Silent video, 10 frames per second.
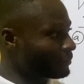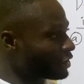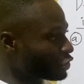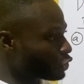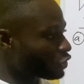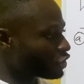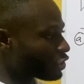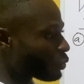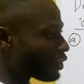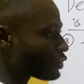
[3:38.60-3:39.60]
is not
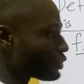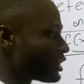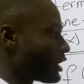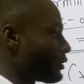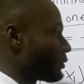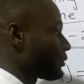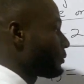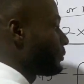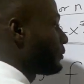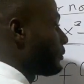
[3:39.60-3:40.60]
equal to 0.
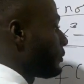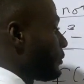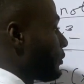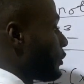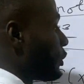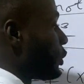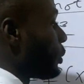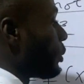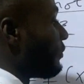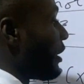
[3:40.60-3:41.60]

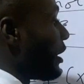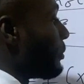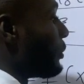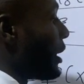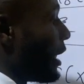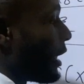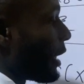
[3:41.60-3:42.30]
So variable a